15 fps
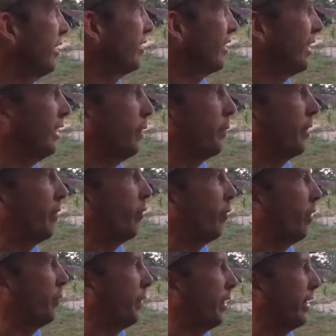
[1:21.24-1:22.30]
it's eat up every
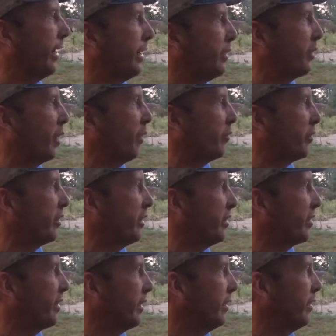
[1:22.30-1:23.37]
one of my days off
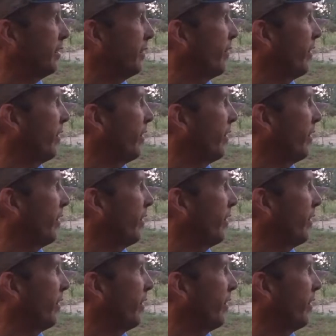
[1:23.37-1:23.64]
since then.